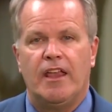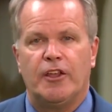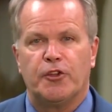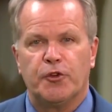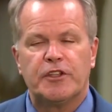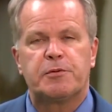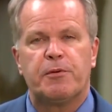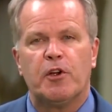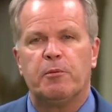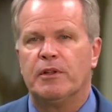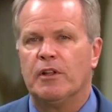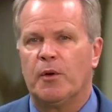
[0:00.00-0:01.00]
In
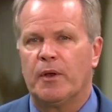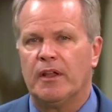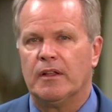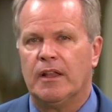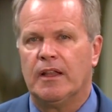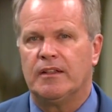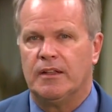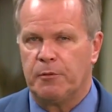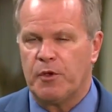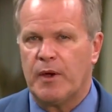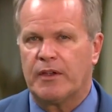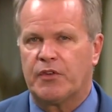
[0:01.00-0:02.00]
Greensboro, Bill O'Neill,
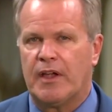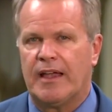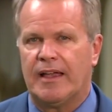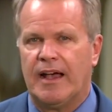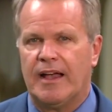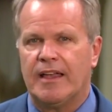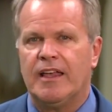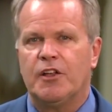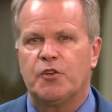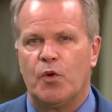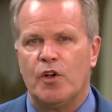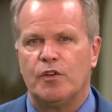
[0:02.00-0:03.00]
WXII
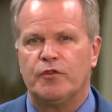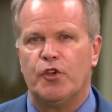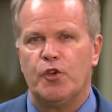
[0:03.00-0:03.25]
12